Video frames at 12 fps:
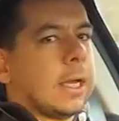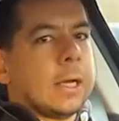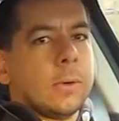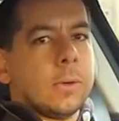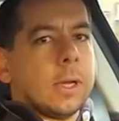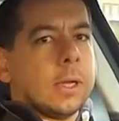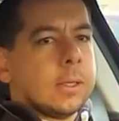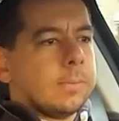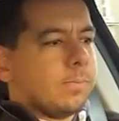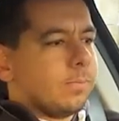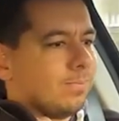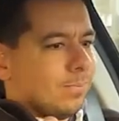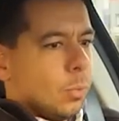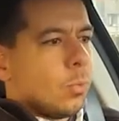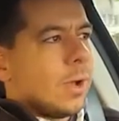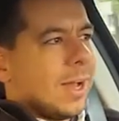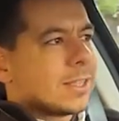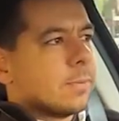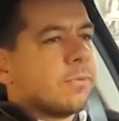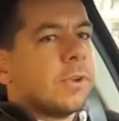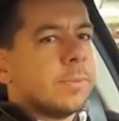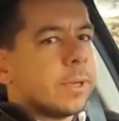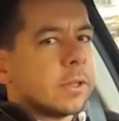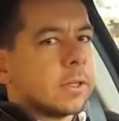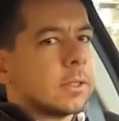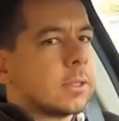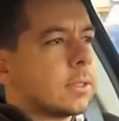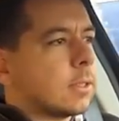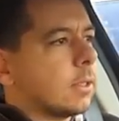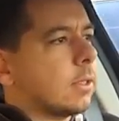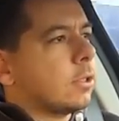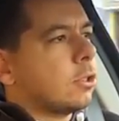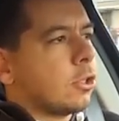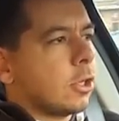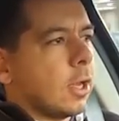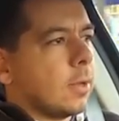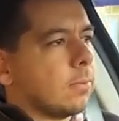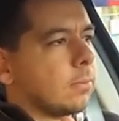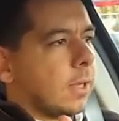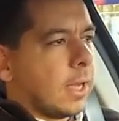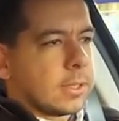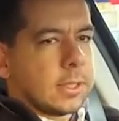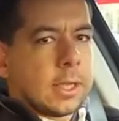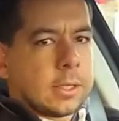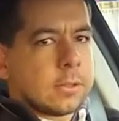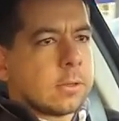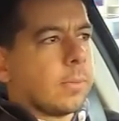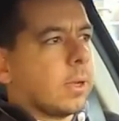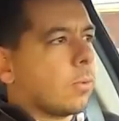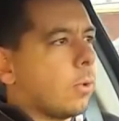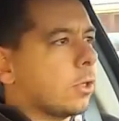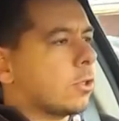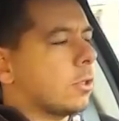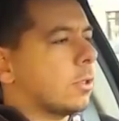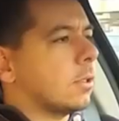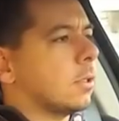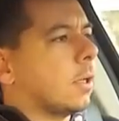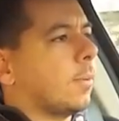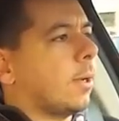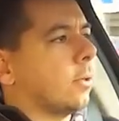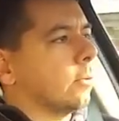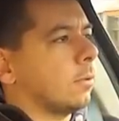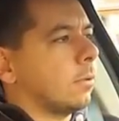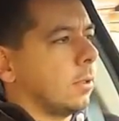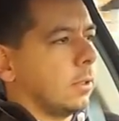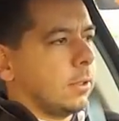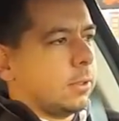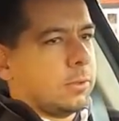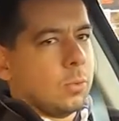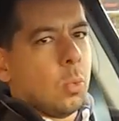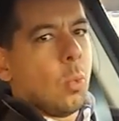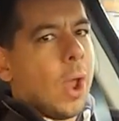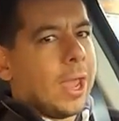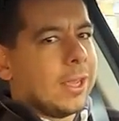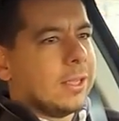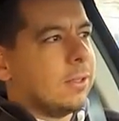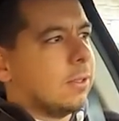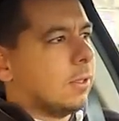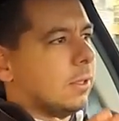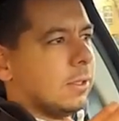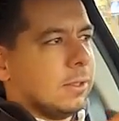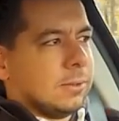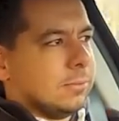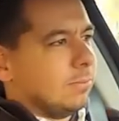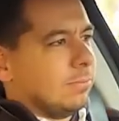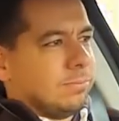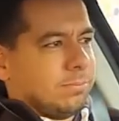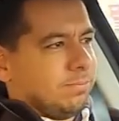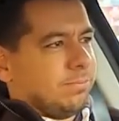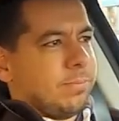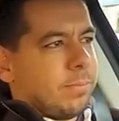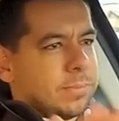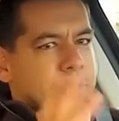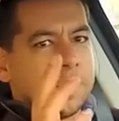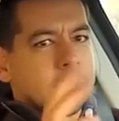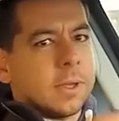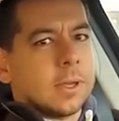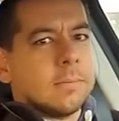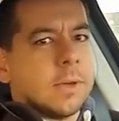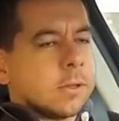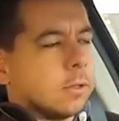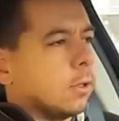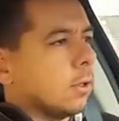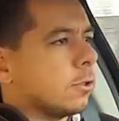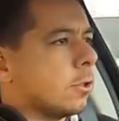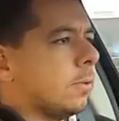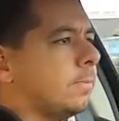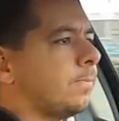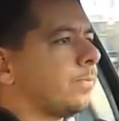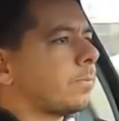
Now, um, as I'm filming this, uh, GM hasn't answered my question about the Wade something methodology,